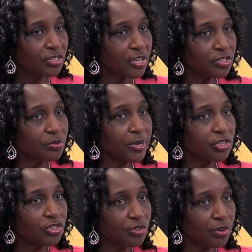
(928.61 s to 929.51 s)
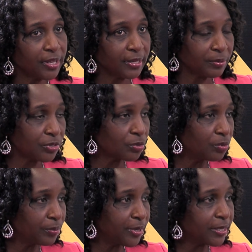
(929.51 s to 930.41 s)
just to ensure that our
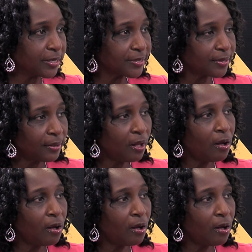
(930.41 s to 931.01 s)
school buildings